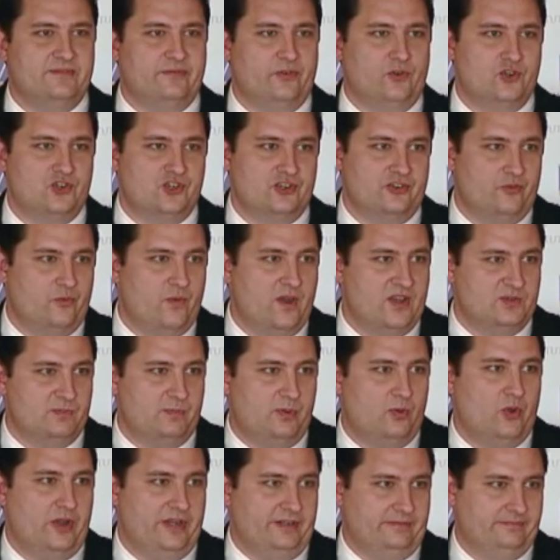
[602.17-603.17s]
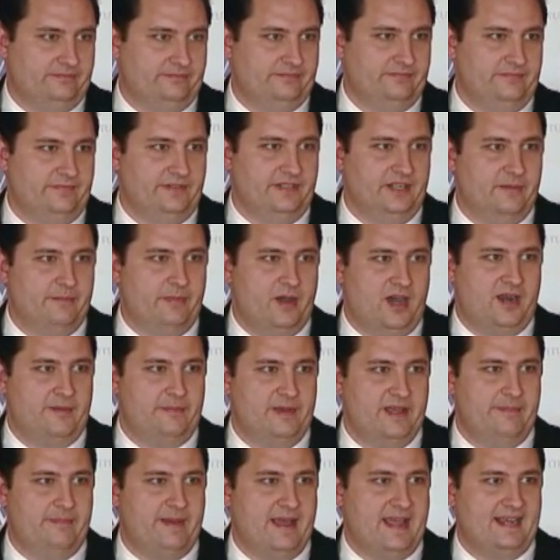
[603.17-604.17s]
version of West Point in
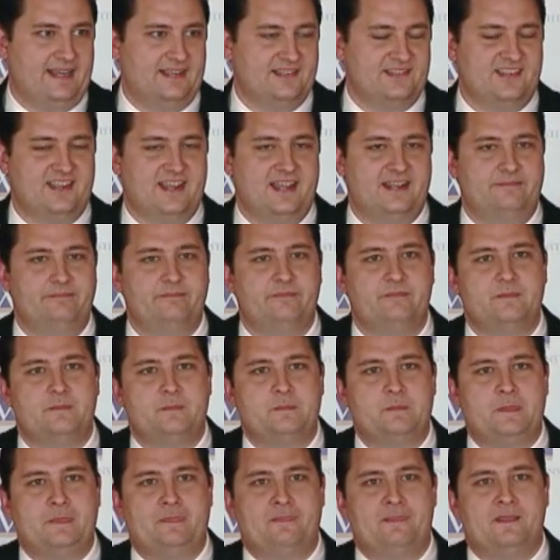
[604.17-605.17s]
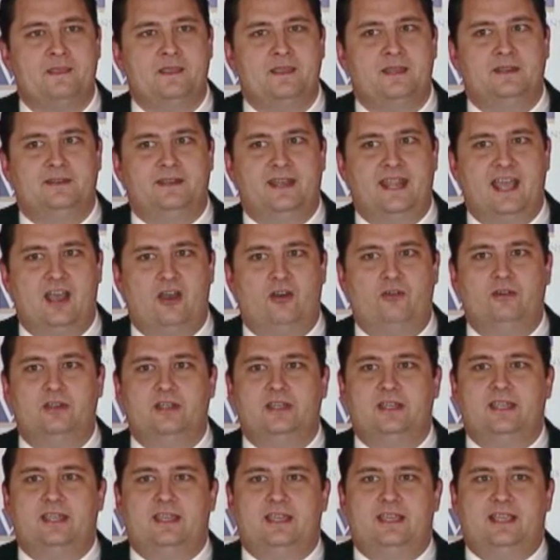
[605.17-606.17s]
Abbottabad, Pakistan. Now,
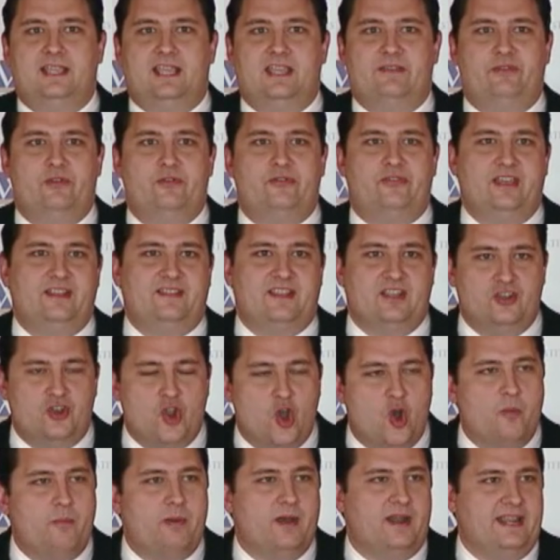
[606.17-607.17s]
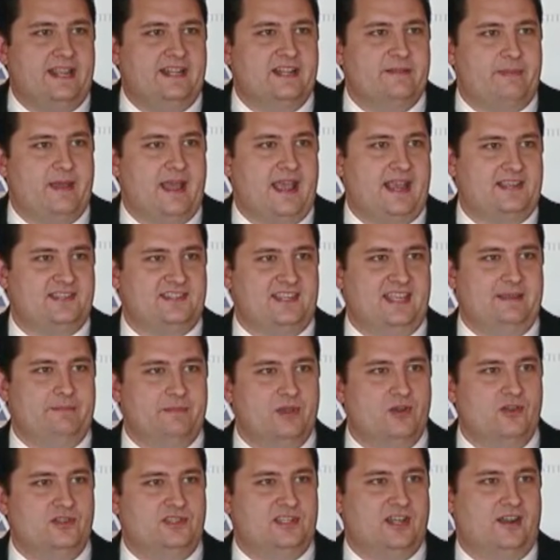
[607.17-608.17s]
if you think that nobody in the Pakistani
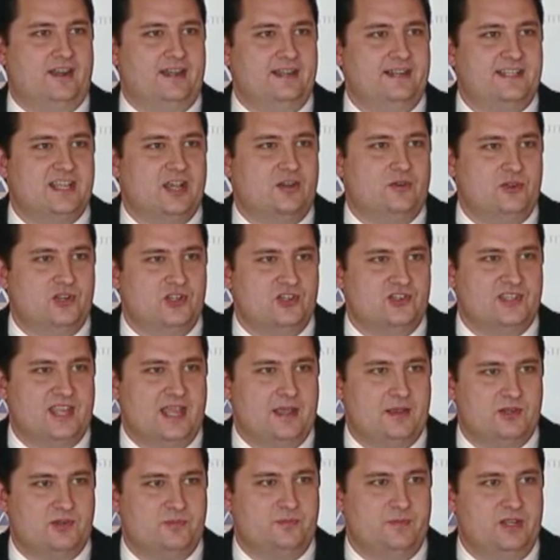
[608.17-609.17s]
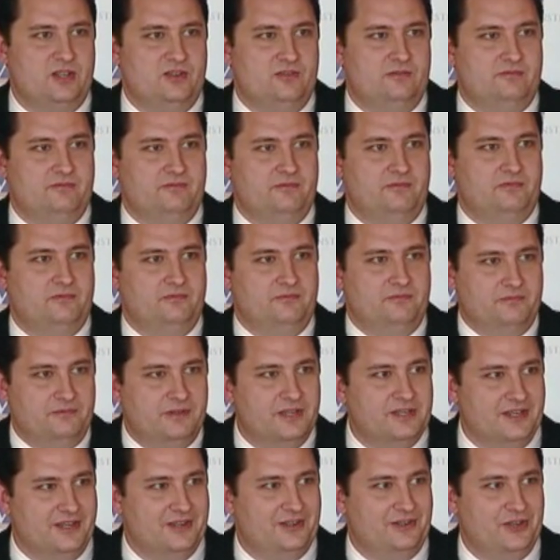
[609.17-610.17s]
military intelligence establishment
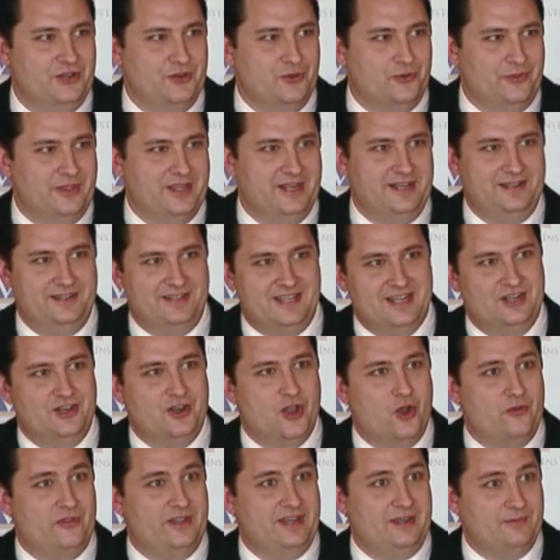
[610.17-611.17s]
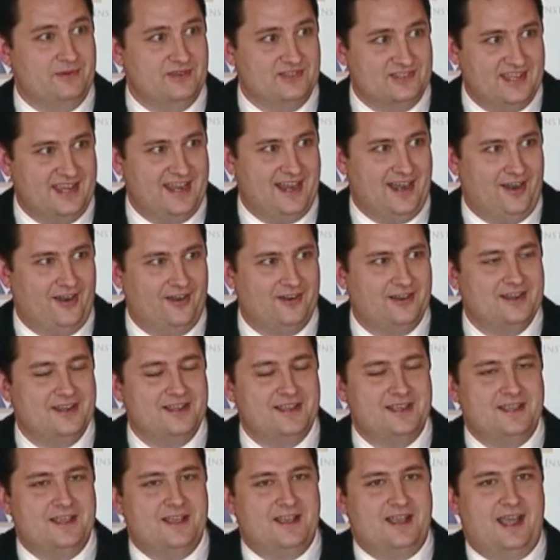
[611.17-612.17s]
knew that, didn't know that he was there,
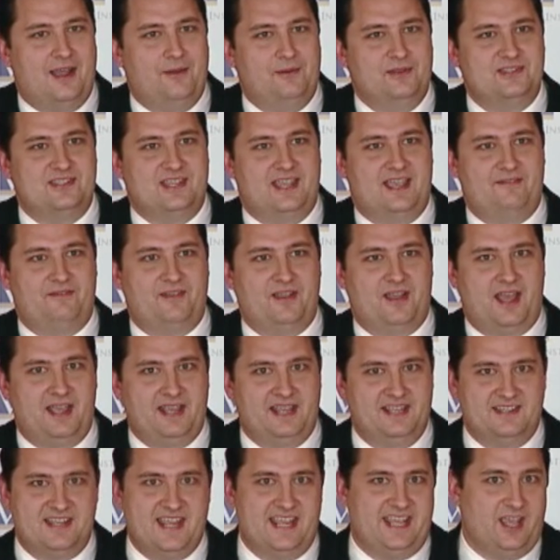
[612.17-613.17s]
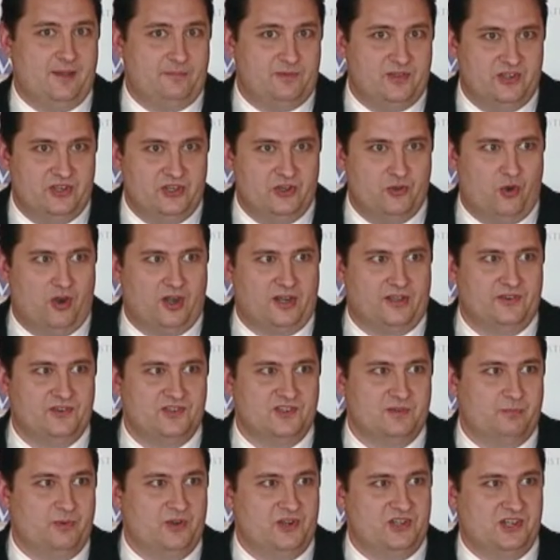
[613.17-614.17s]
I would say I could take you up to New York and there's
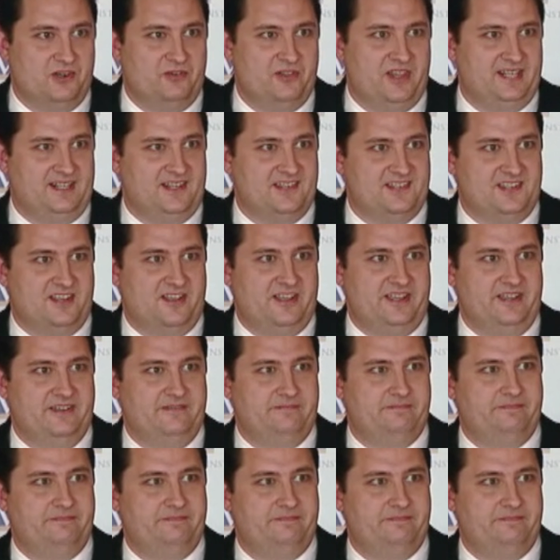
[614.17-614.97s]
a bridge I would like to sell you.